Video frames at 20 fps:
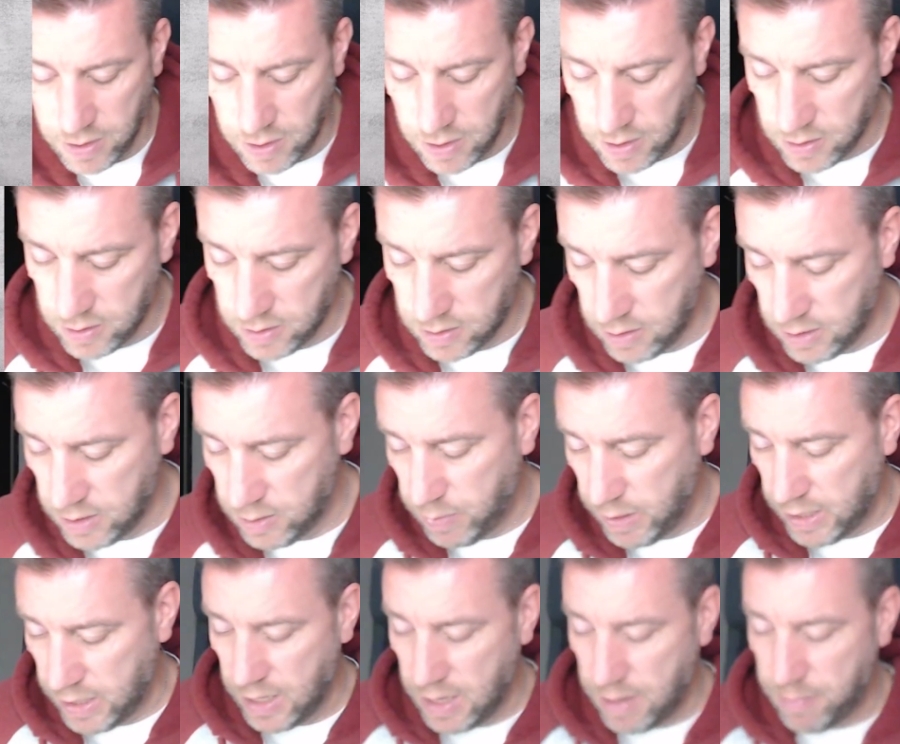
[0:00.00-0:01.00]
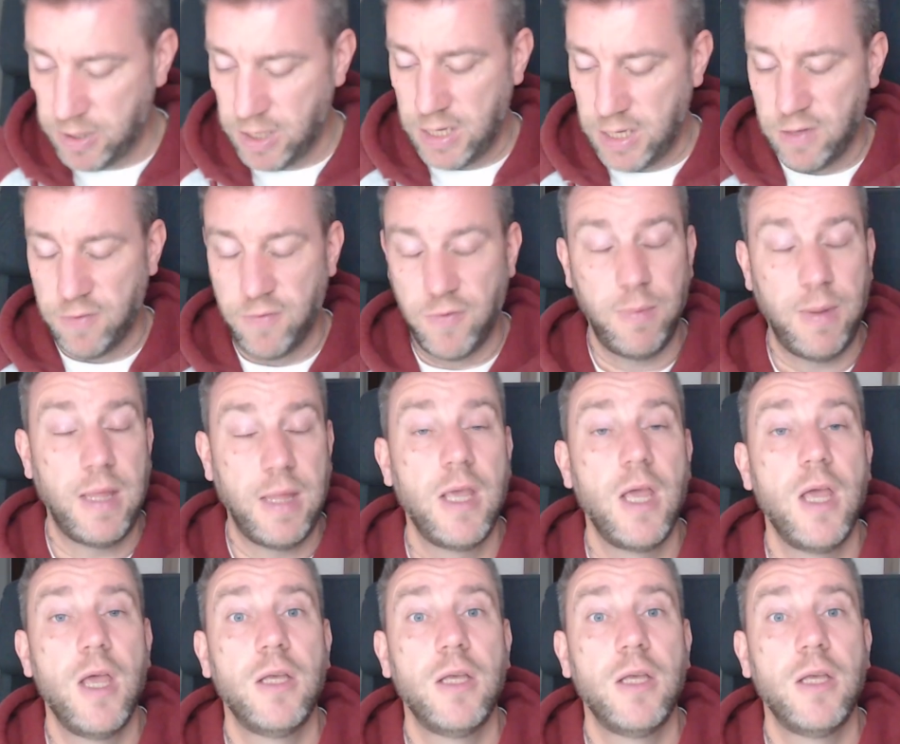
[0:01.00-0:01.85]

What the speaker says: So it's picking up the heat from that.